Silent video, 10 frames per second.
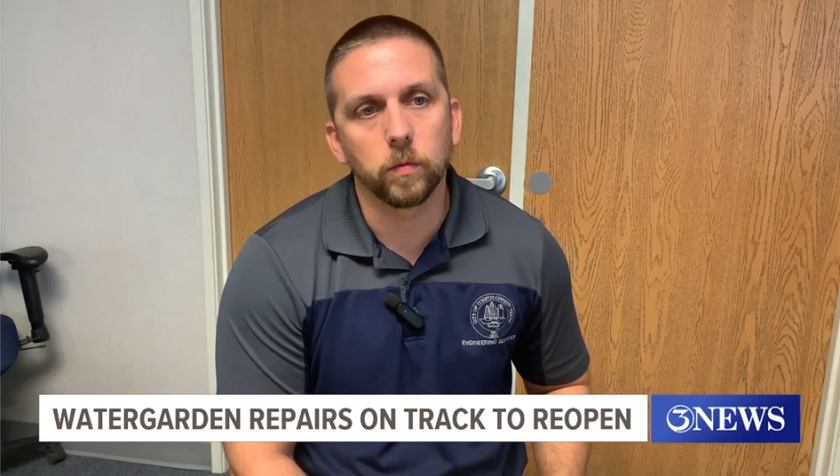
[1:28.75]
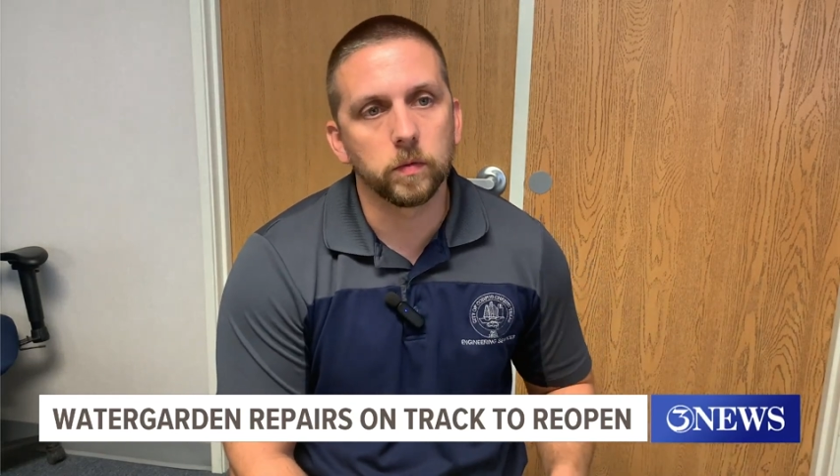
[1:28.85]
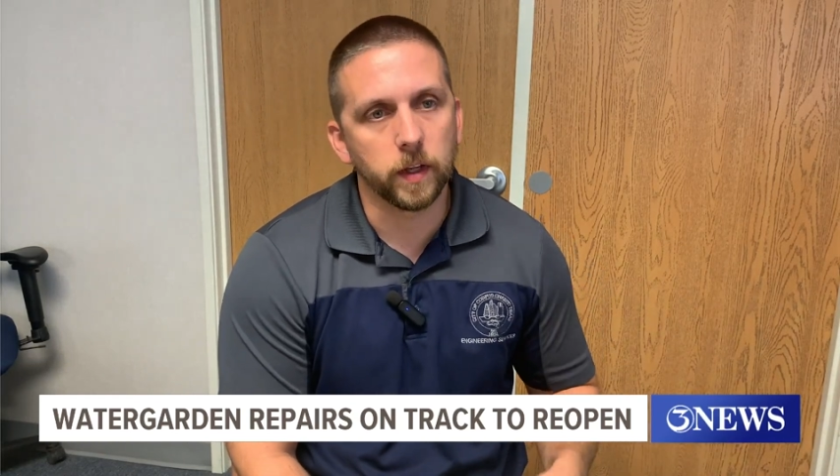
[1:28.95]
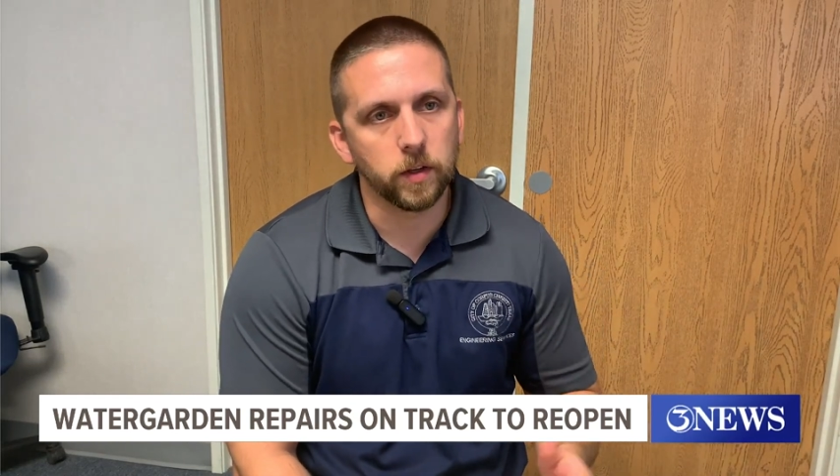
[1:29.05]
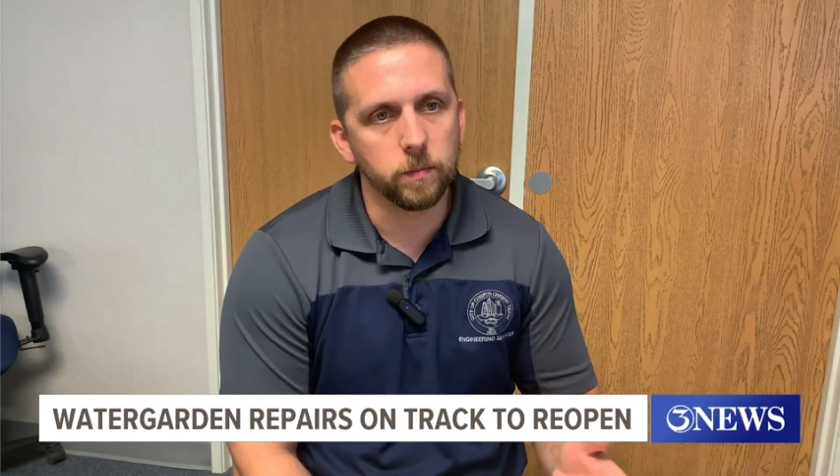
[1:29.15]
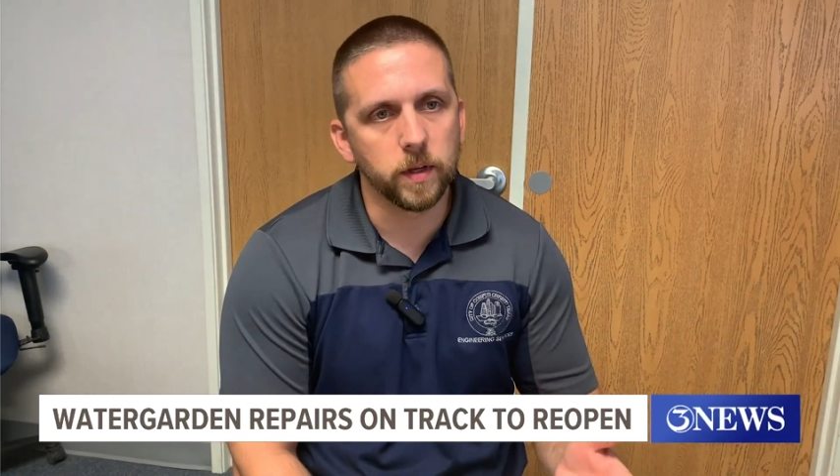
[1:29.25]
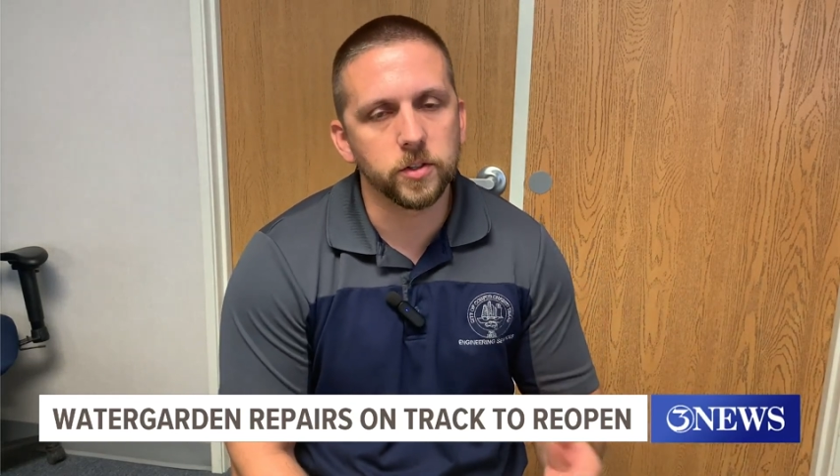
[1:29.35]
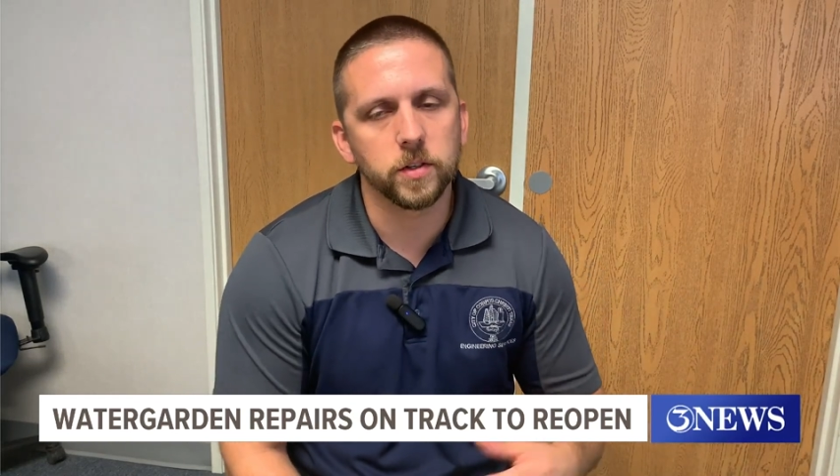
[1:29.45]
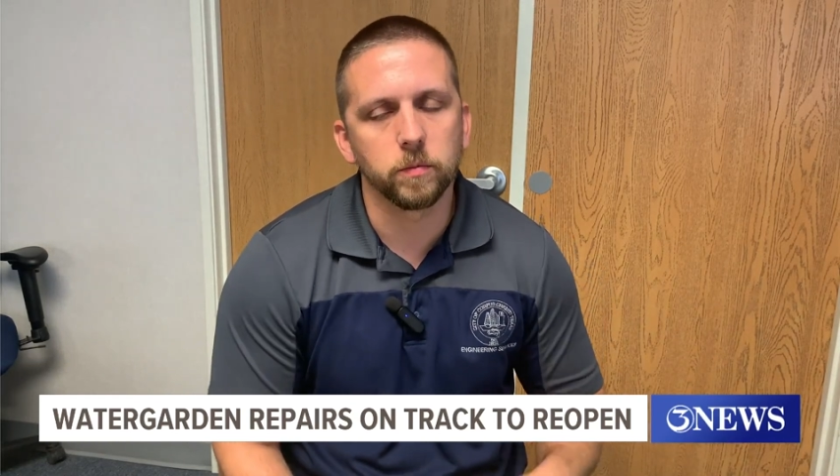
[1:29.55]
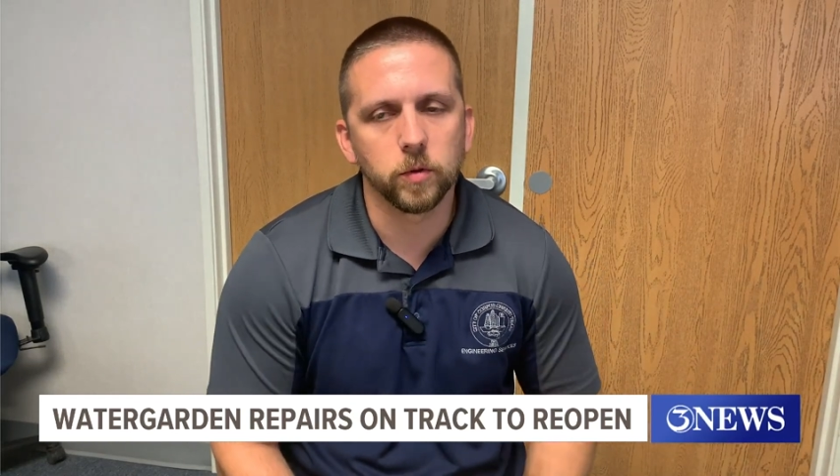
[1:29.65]
like you
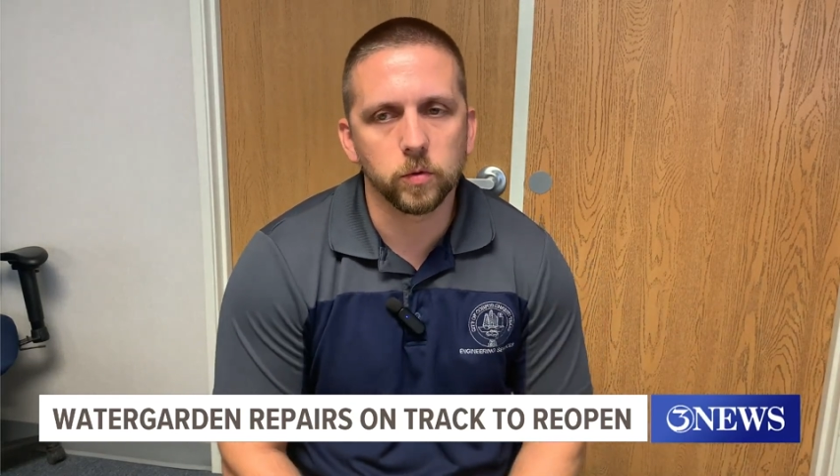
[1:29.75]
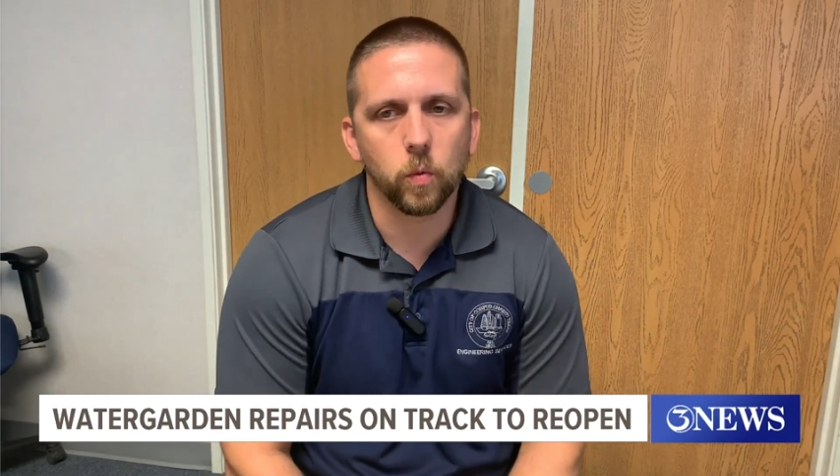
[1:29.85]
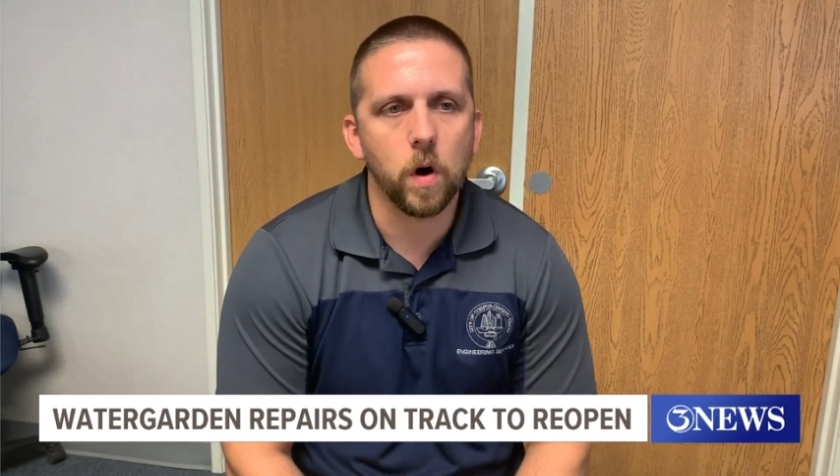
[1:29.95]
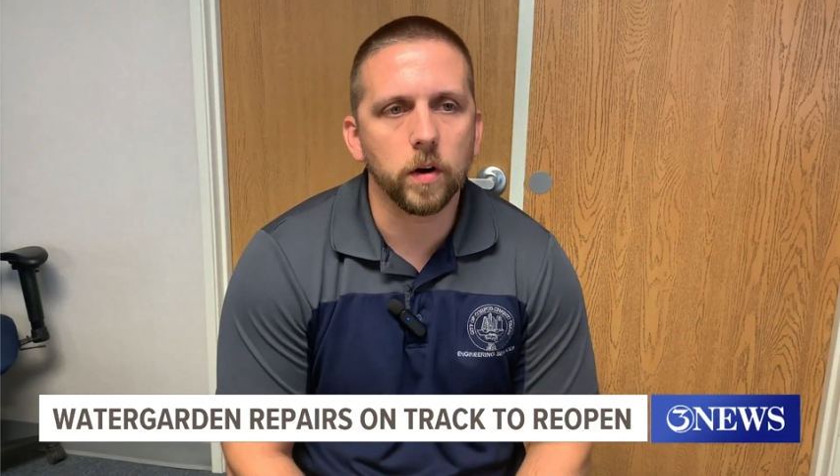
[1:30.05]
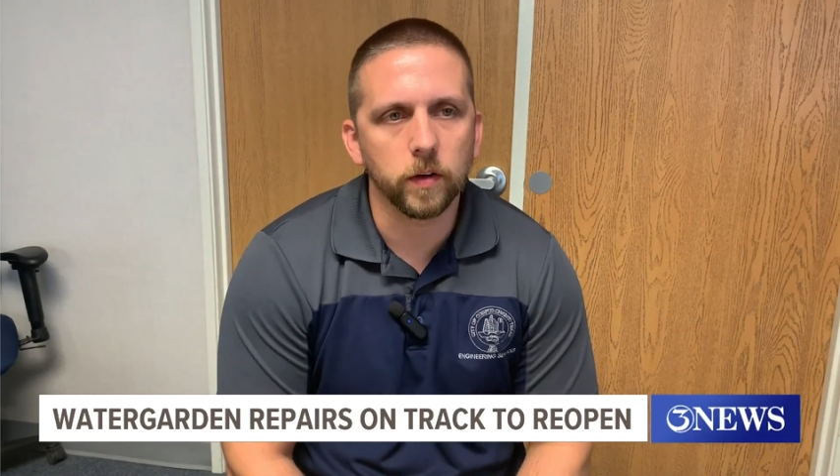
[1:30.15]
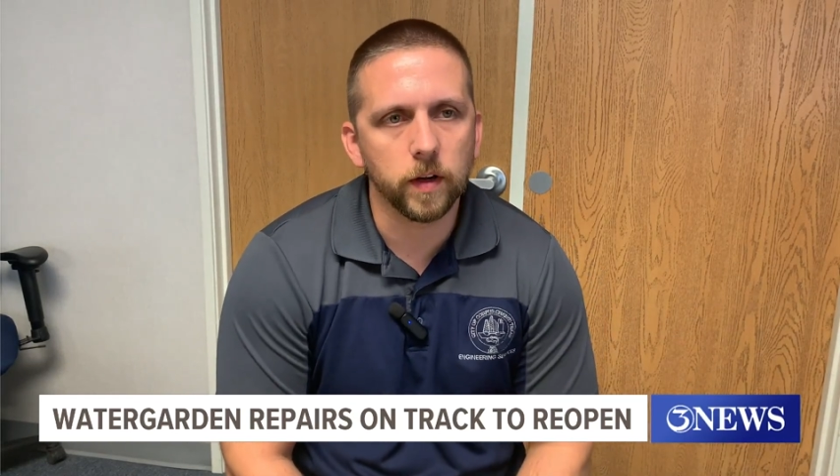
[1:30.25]
mentioned, was water